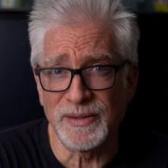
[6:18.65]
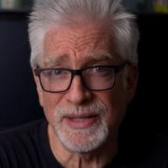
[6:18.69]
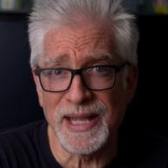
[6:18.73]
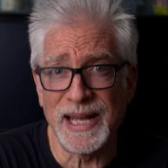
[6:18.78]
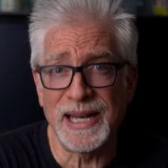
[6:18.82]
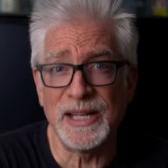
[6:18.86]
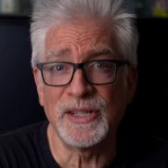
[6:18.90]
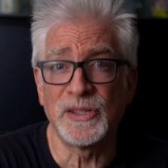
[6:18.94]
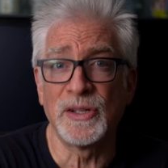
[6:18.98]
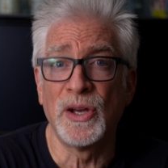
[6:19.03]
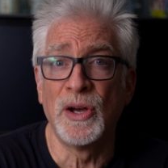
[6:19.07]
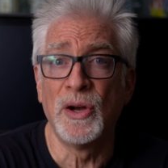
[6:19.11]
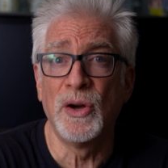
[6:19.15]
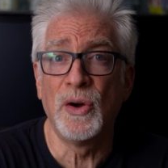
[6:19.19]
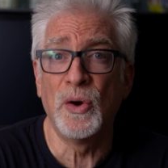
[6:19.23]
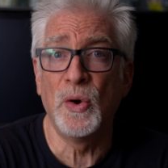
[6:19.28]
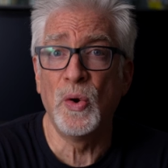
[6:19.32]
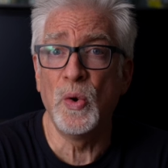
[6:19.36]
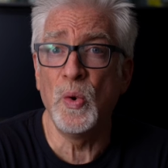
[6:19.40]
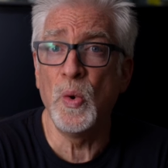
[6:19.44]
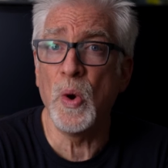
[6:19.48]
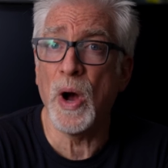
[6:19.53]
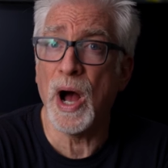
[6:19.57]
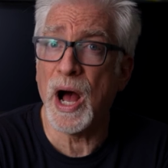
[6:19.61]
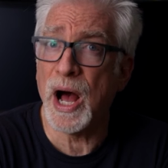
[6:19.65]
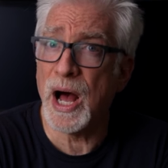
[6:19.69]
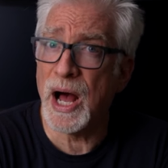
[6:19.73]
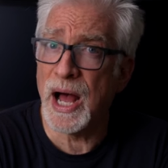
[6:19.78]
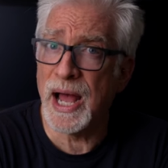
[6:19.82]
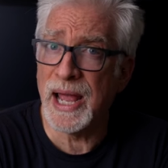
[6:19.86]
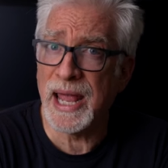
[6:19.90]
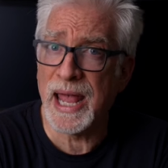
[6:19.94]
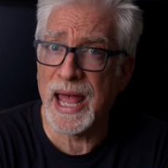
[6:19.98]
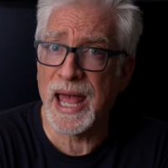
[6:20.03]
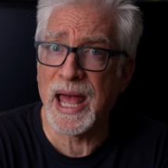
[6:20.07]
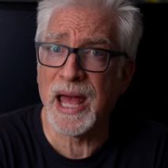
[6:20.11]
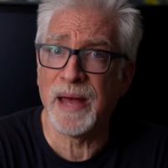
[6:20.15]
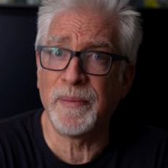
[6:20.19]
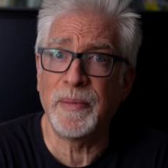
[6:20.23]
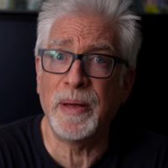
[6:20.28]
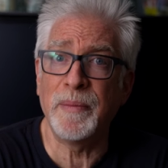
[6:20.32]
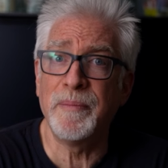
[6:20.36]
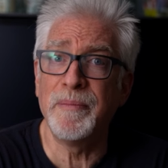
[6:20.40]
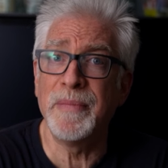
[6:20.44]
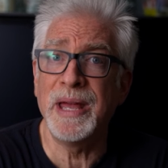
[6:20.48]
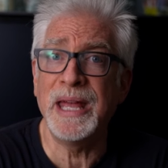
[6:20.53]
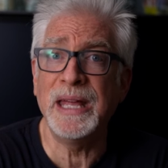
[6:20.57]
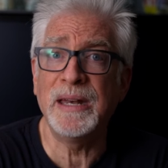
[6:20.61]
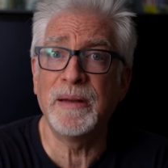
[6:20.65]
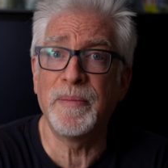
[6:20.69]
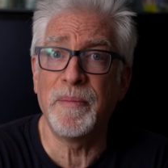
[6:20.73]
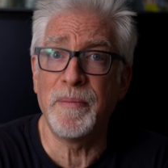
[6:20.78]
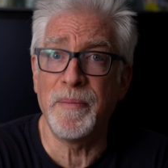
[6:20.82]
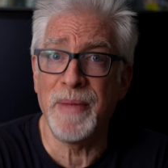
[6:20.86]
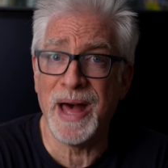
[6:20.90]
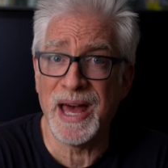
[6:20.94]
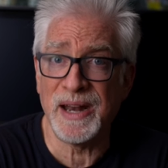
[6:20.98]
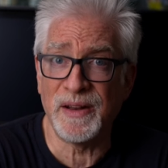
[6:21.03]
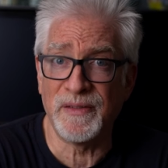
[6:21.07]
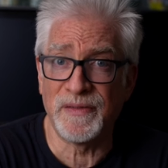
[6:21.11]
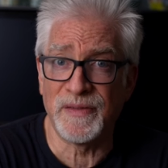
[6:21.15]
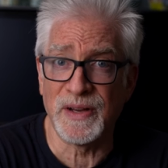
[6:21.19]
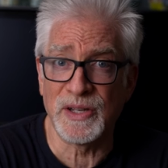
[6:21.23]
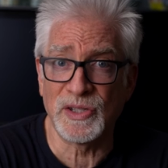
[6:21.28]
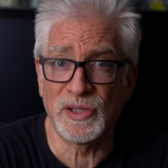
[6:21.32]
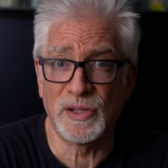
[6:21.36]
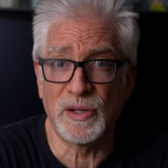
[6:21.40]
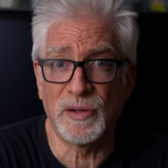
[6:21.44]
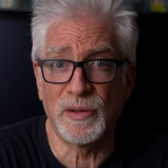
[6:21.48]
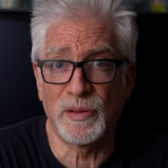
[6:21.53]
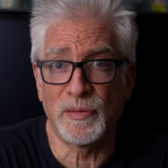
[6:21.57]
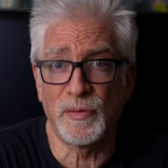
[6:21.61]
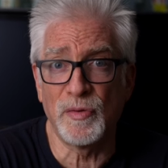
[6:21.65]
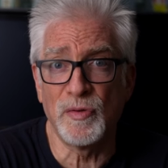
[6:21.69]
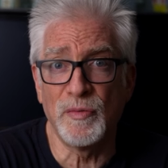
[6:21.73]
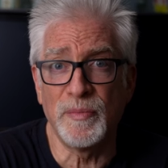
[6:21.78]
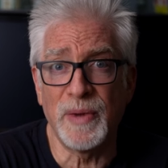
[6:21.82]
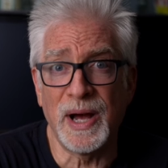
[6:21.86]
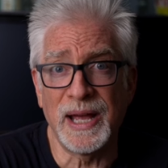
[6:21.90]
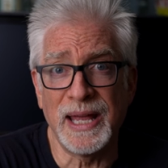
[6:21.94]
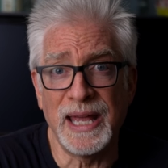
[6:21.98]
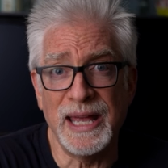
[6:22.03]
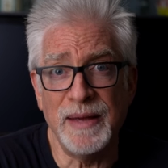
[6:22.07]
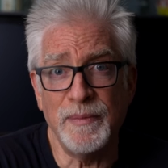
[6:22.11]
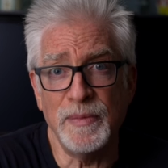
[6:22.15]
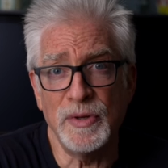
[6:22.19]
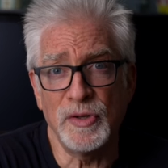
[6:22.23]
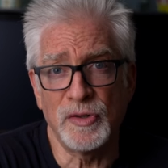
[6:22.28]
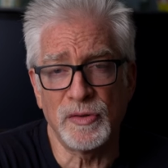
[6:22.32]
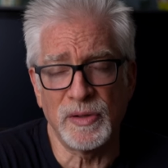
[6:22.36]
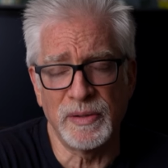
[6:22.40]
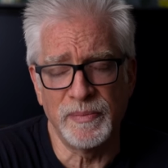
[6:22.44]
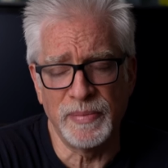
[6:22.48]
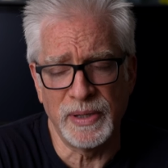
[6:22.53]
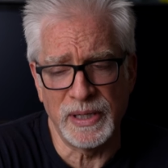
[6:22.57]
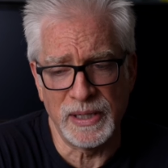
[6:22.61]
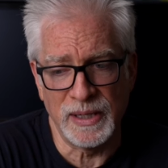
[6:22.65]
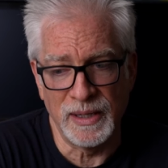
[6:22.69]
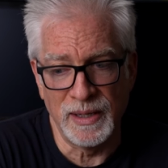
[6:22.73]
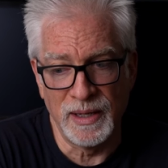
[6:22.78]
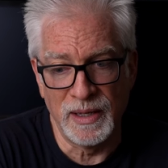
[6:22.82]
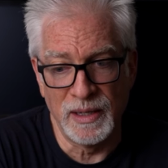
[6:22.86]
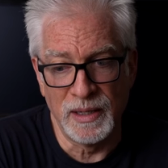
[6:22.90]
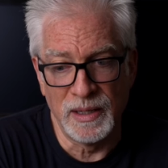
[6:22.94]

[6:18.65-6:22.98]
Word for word: That is, who I am made manifest through my imagery. But